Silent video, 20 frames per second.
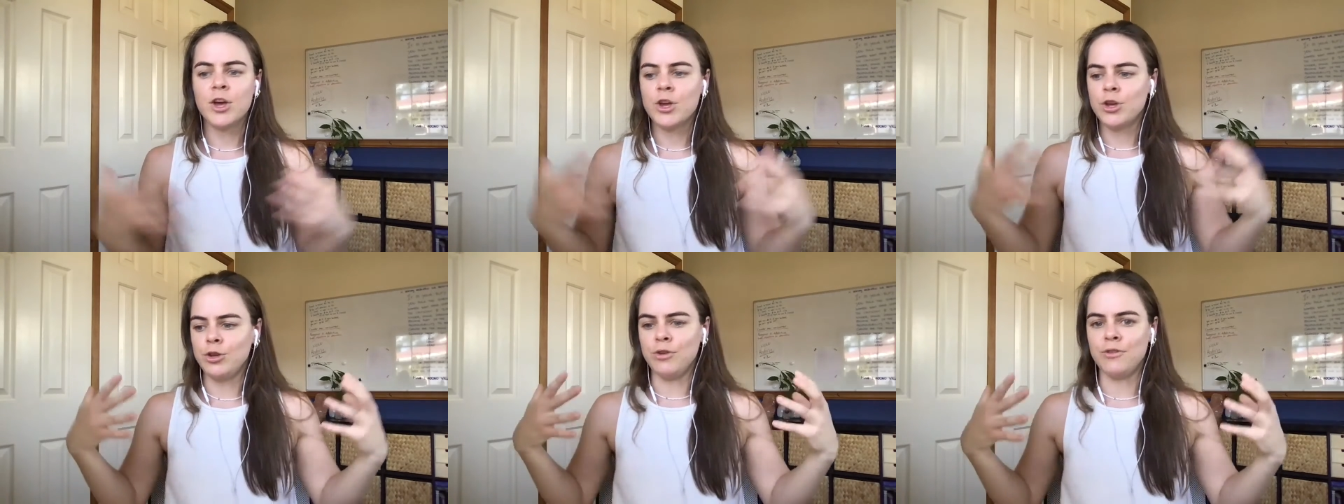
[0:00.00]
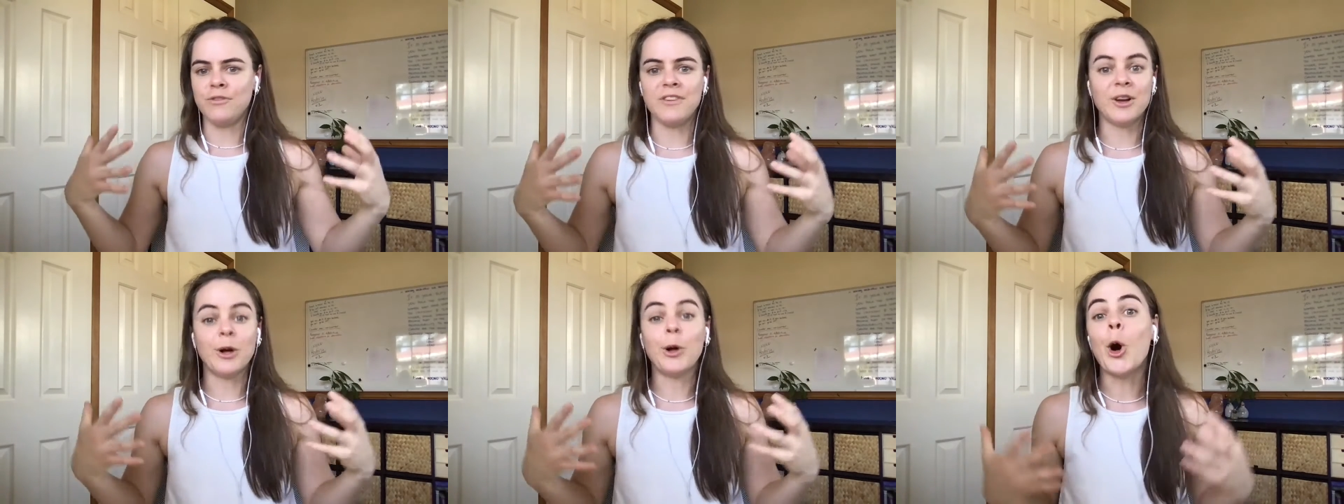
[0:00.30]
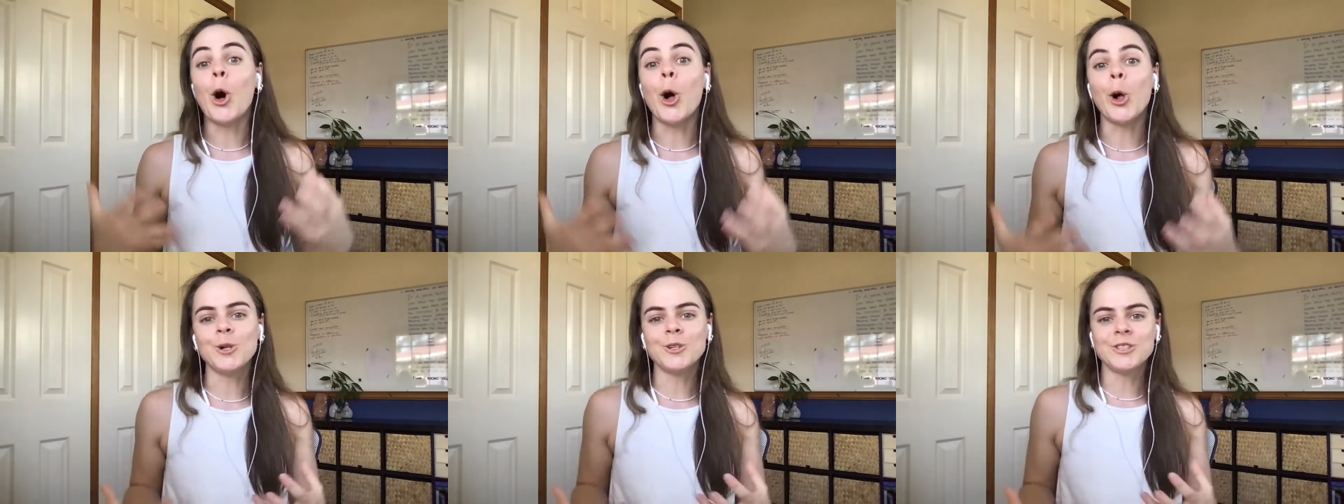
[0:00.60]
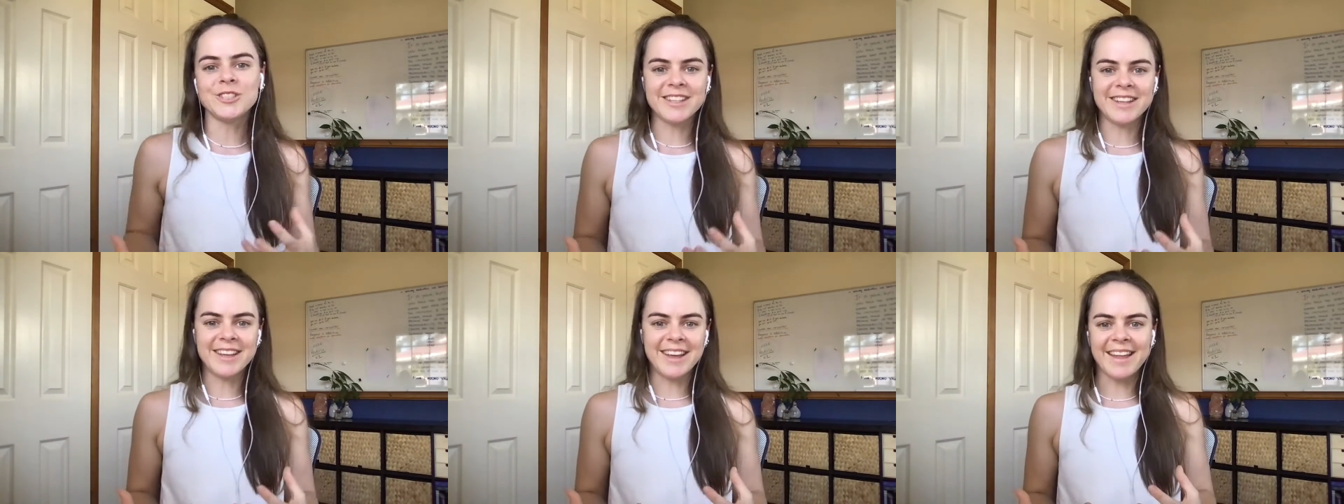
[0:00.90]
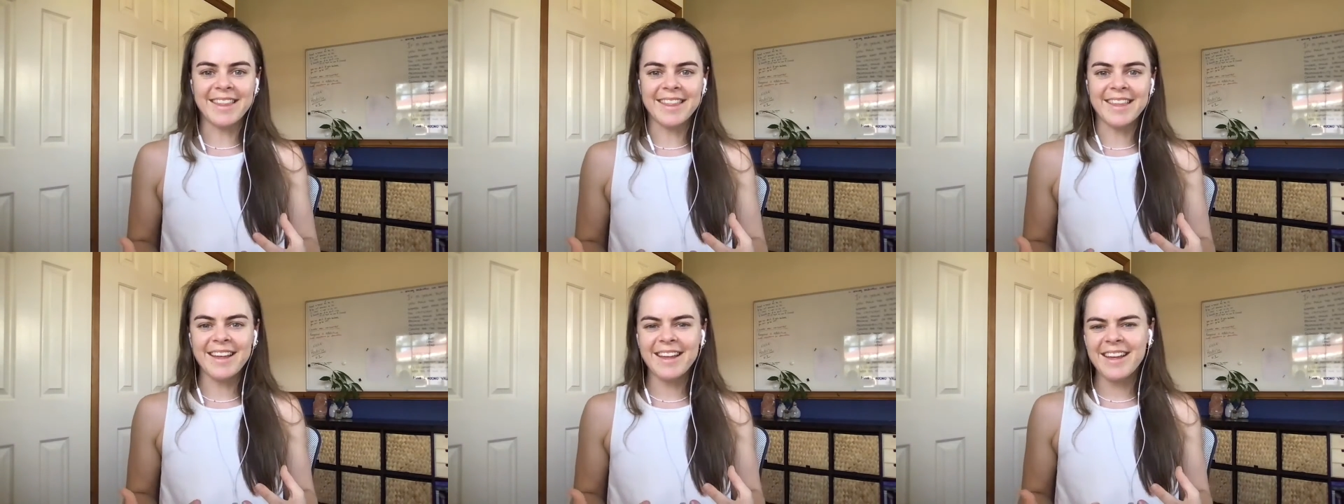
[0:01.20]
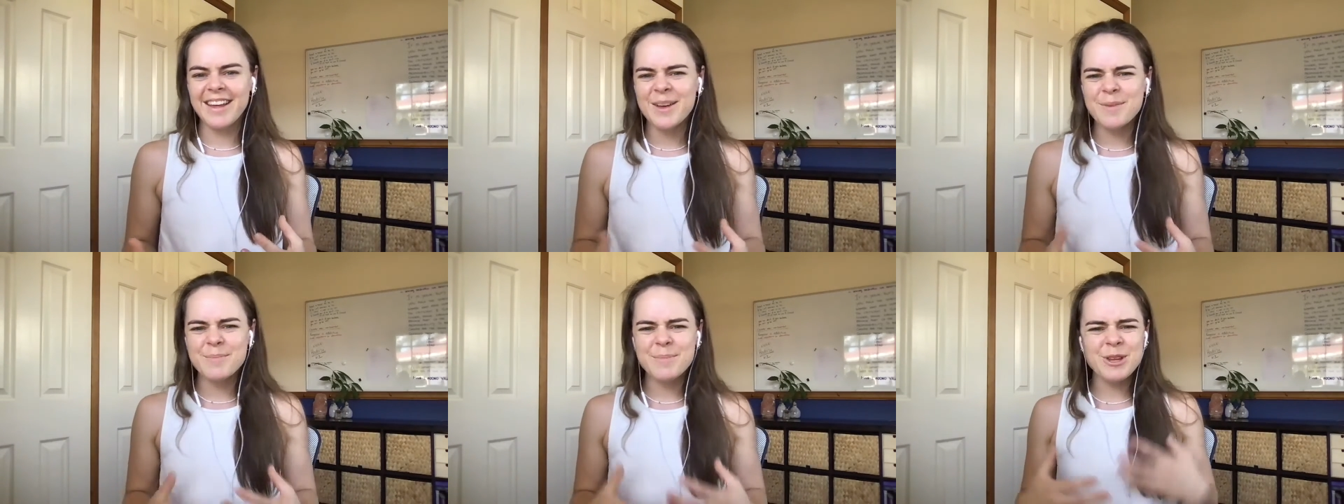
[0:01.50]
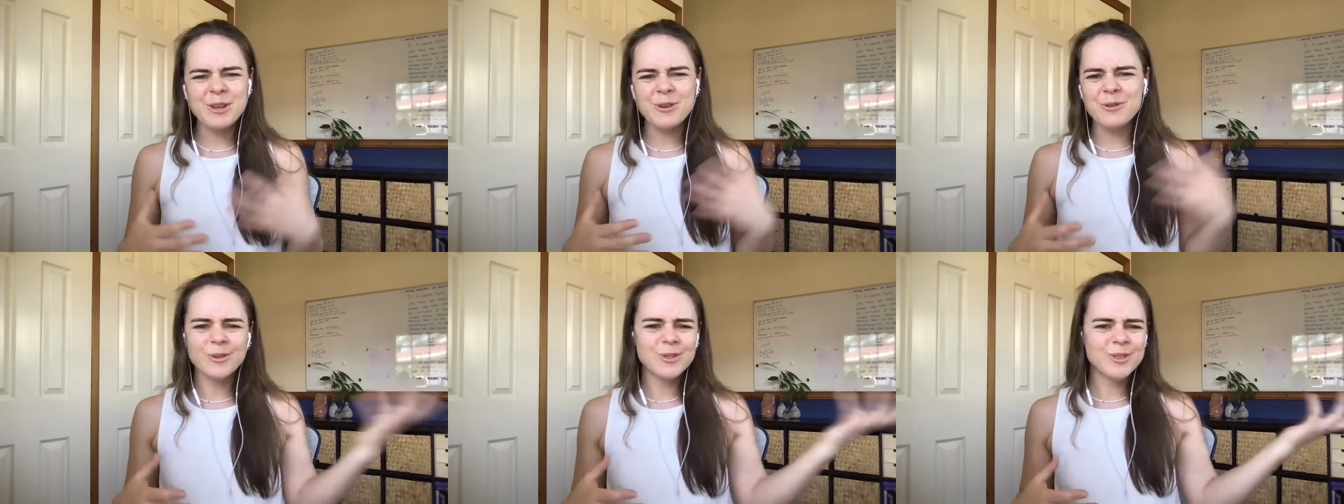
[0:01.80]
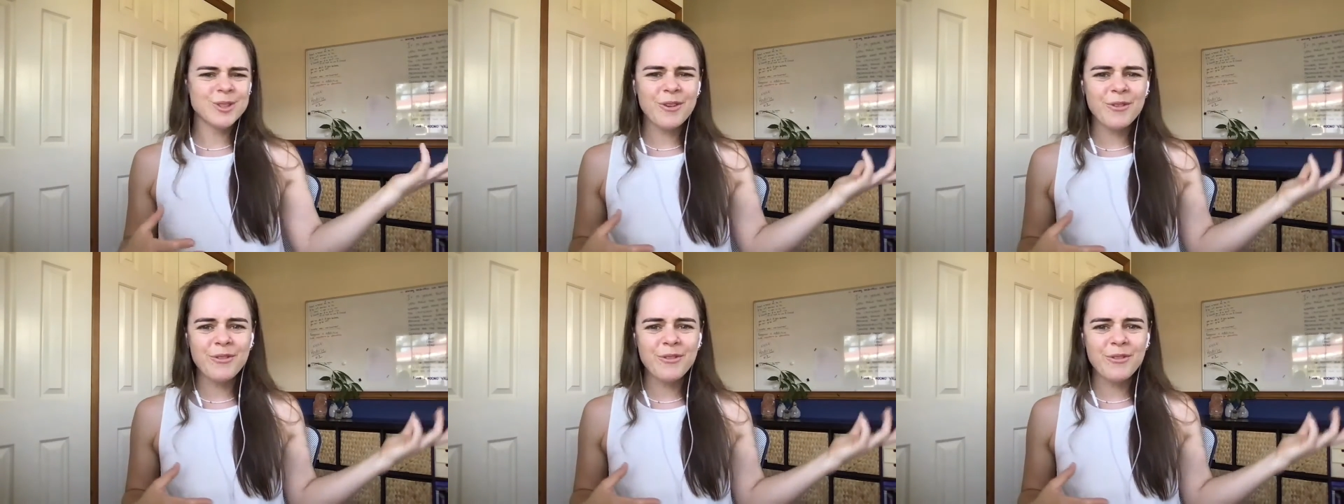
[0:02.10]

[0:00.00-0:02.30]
you feel whole together but you also